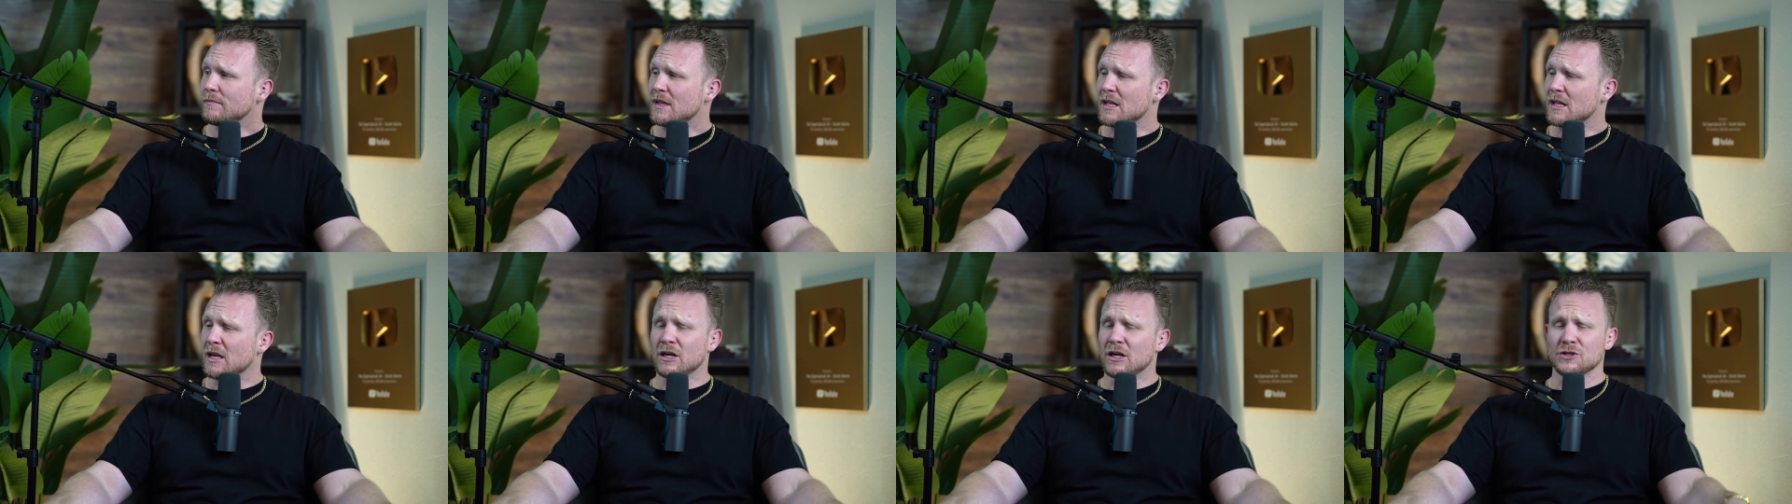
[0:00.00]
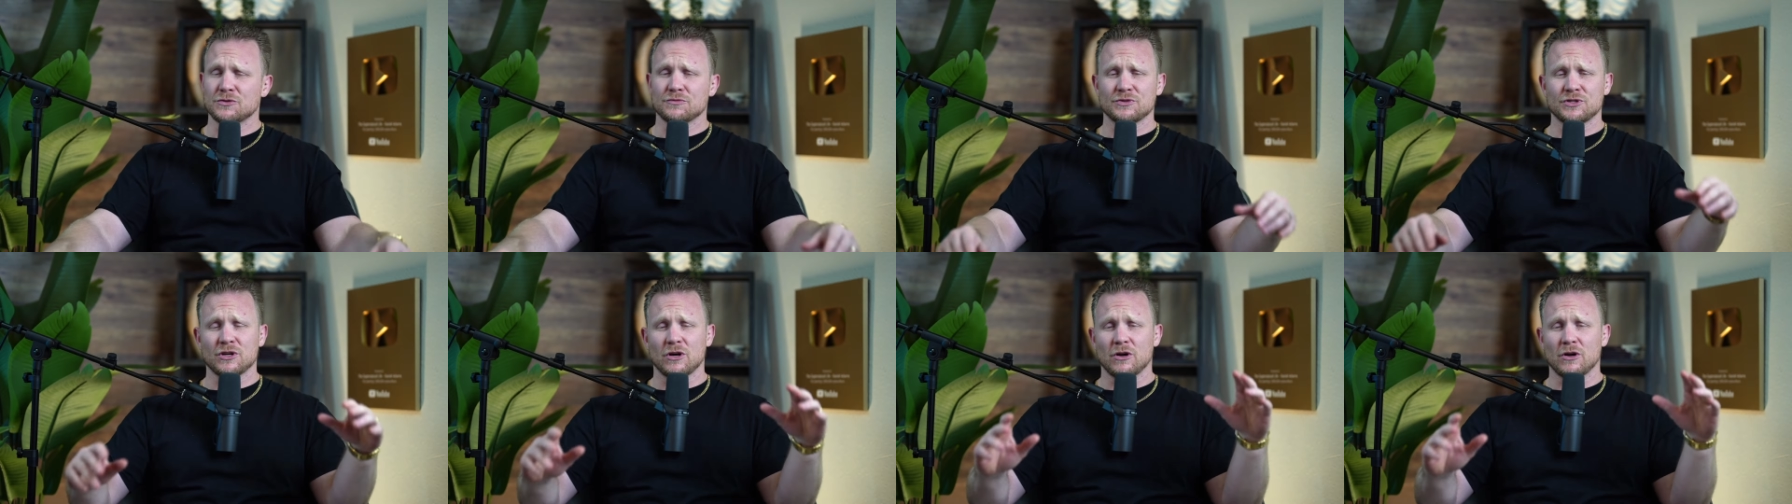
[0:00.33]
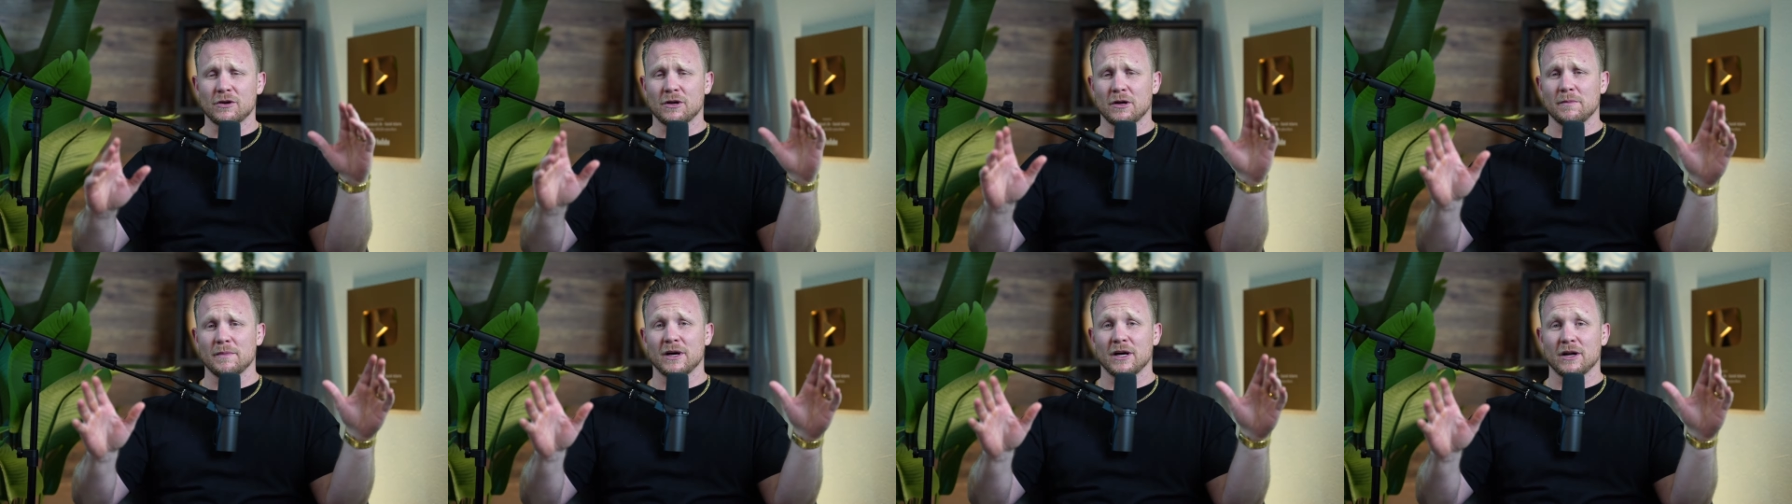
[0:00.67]
because we're
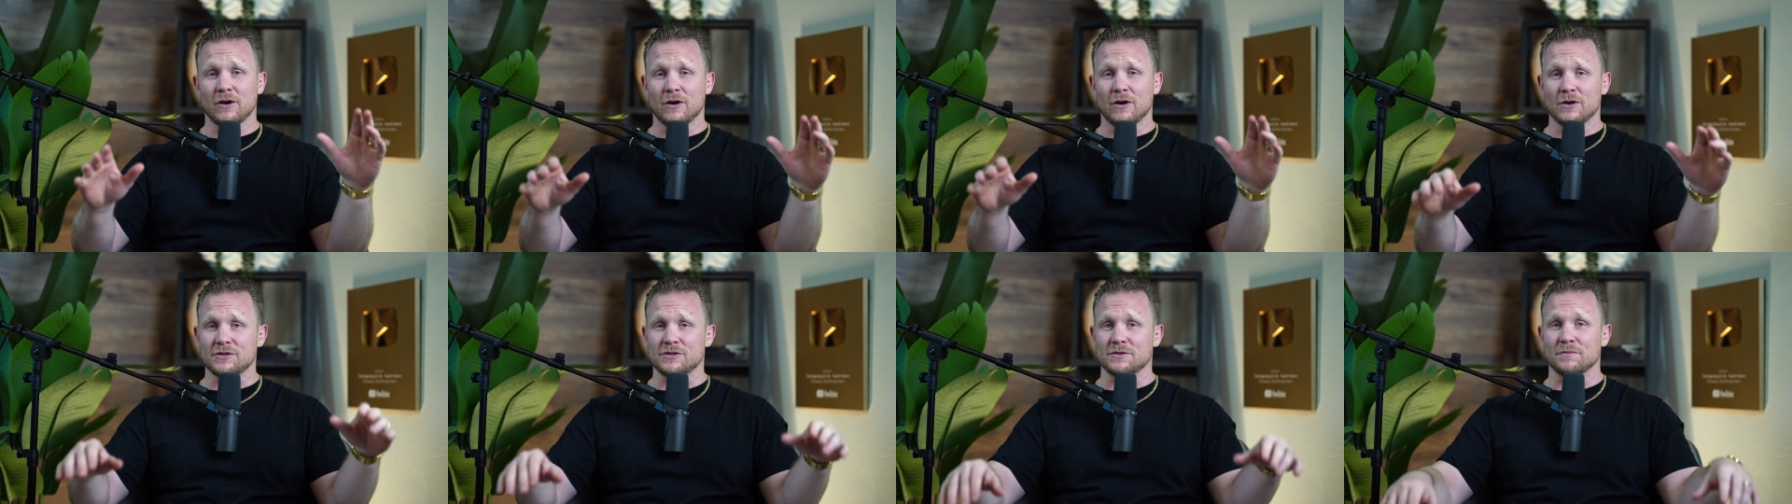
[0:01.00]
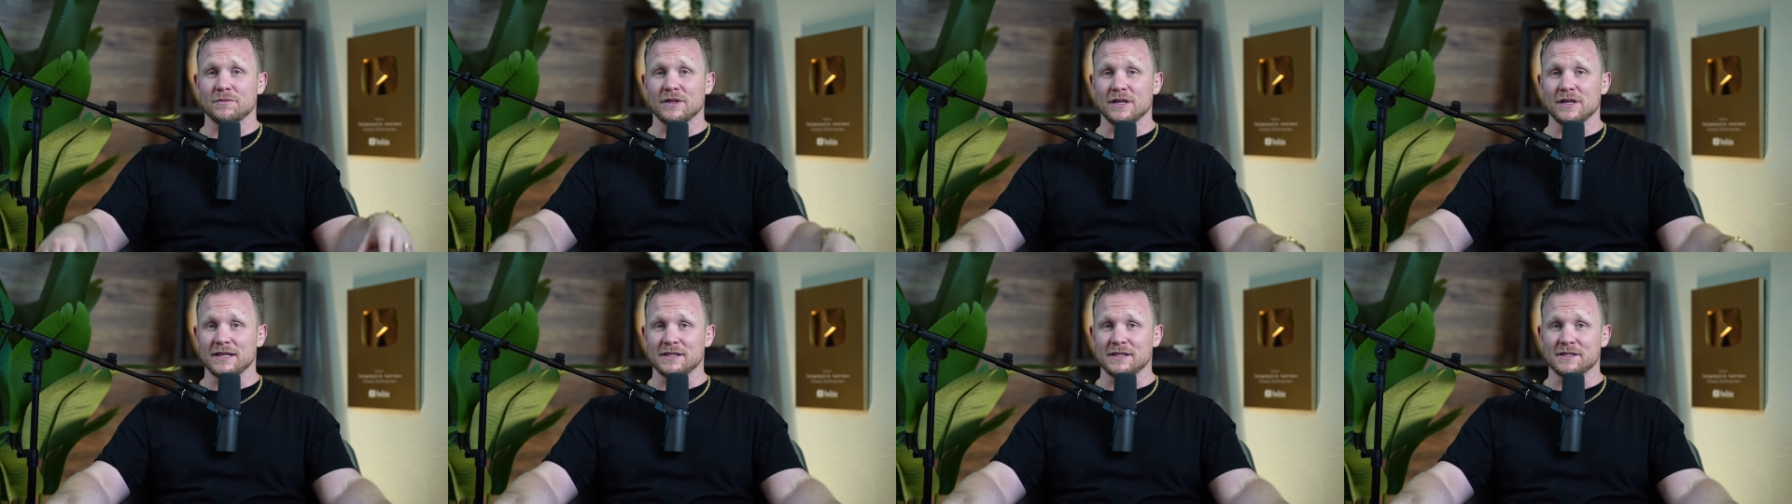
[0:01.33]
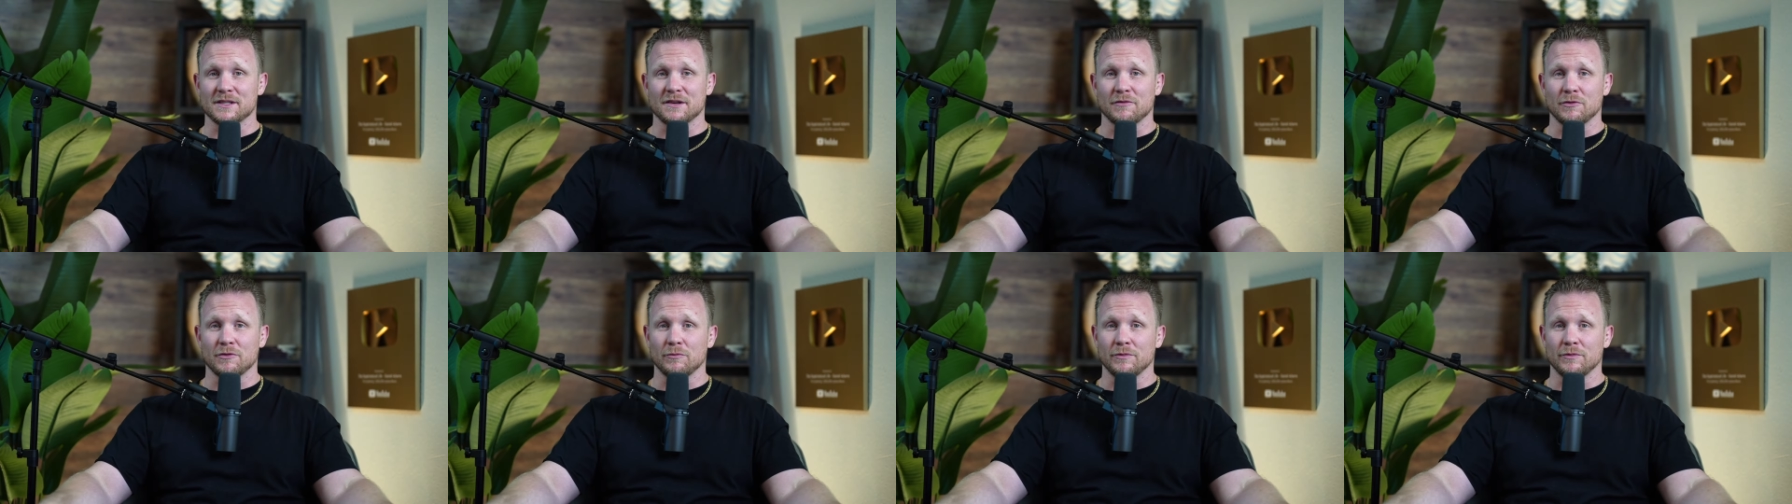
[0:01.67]
talking about awesome things
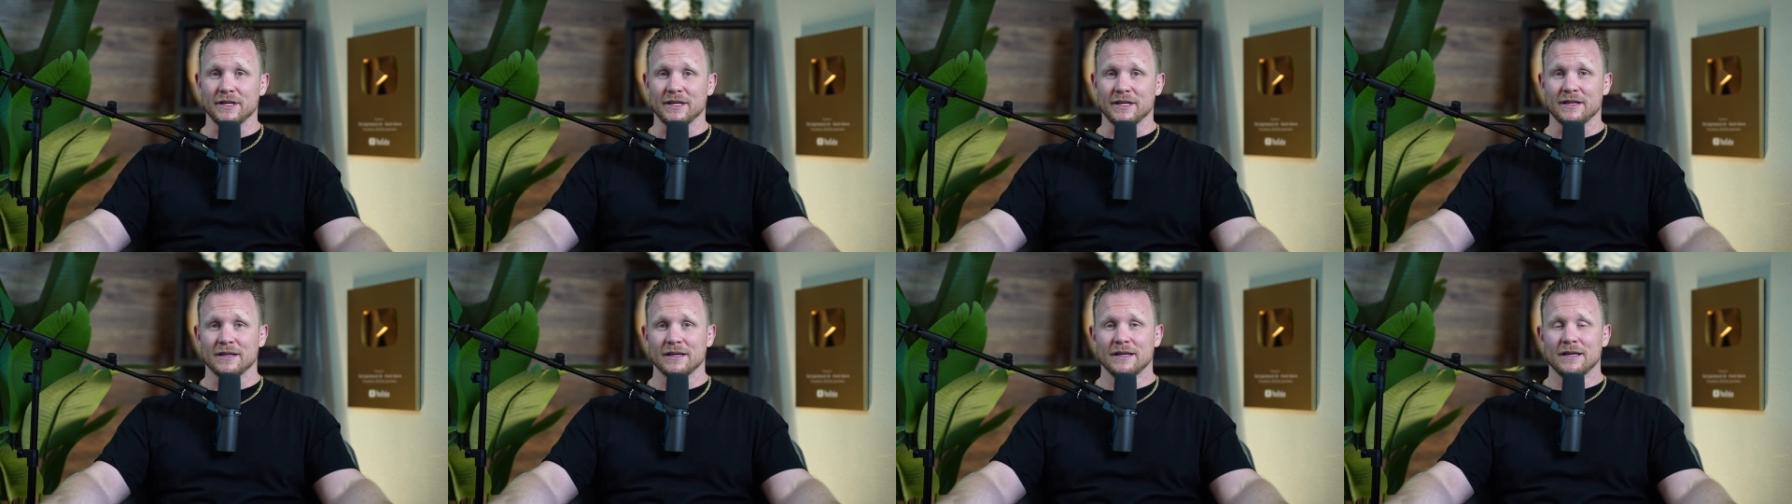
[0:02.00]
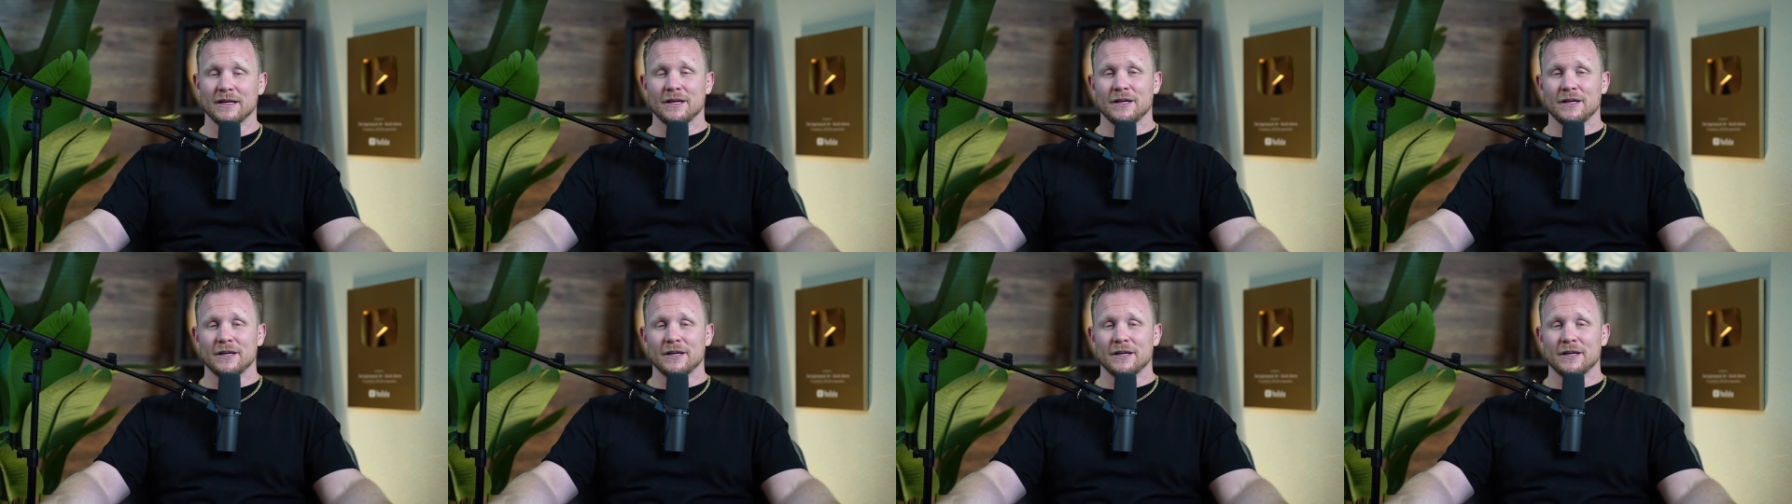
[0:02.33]
every week.